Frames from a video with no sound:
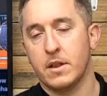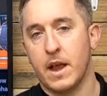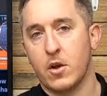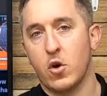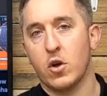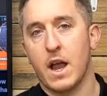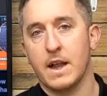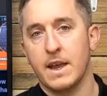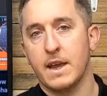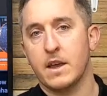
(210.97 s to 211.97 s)
like
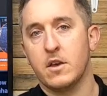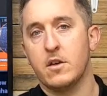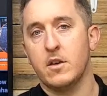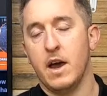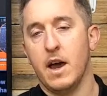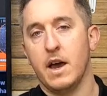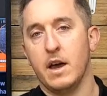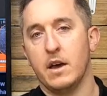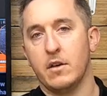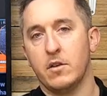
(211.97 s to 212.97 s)
organic
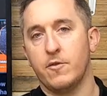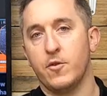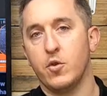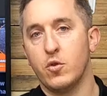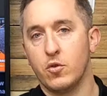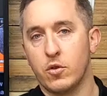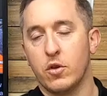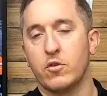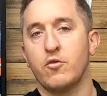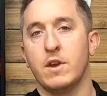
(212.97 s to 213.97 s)
food,
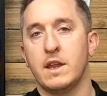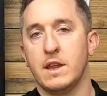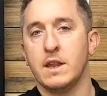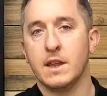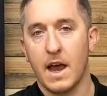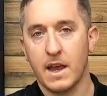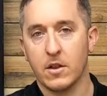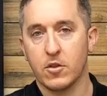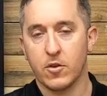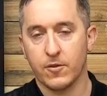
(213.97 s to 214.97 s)
greasy
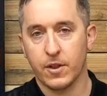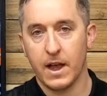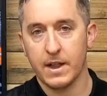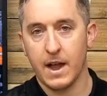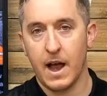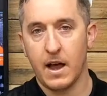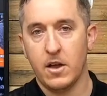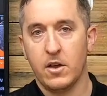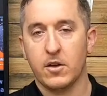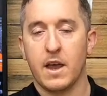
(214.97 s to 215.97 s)
stains, stuff like that.
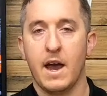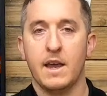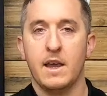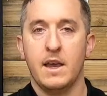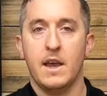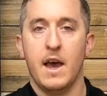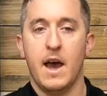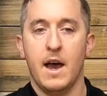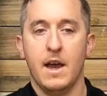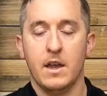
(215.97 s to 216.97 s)
Okay,
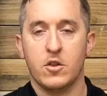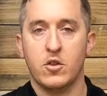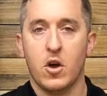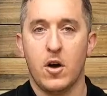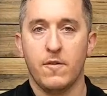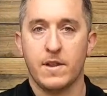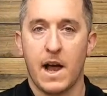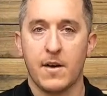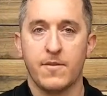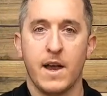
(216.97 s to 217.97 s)
it's not
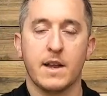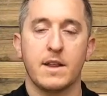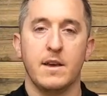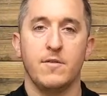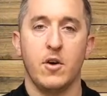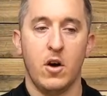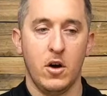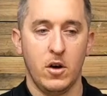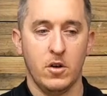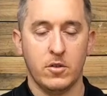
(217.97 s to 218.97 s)
that effective
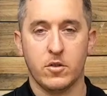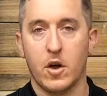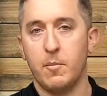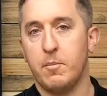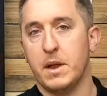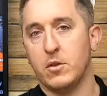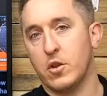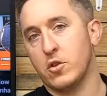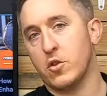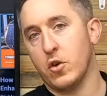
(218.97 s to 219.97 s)
on sort of
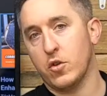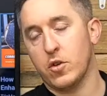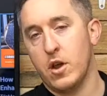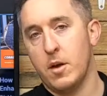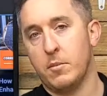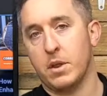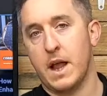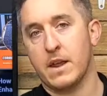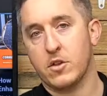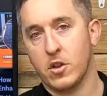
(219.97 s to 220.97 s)
builder's dust,
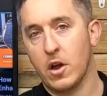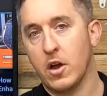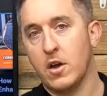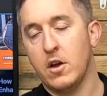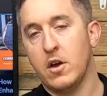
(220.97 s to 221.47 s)
plaster